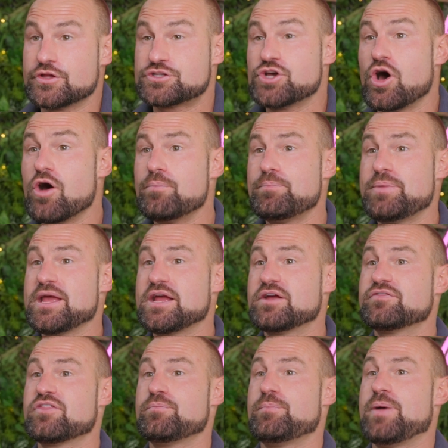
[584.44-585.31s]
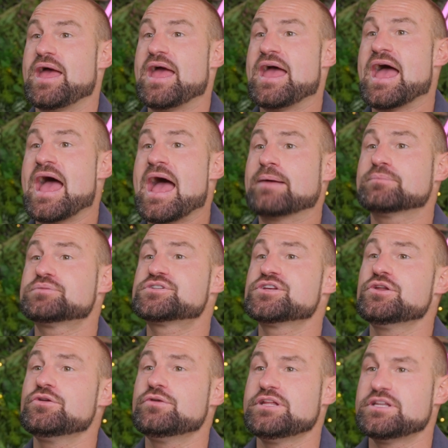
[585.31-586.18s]
The top pick of the pair
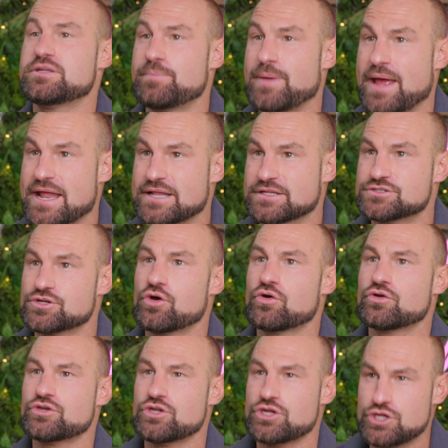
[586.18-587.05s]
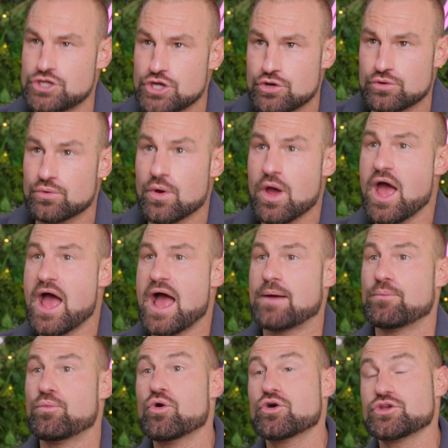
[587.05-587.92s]
absolutely depends on you
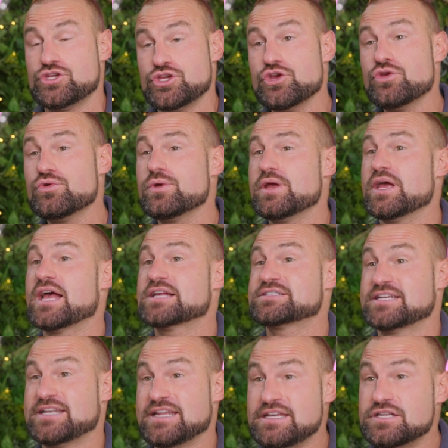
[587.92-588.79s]
and what you as an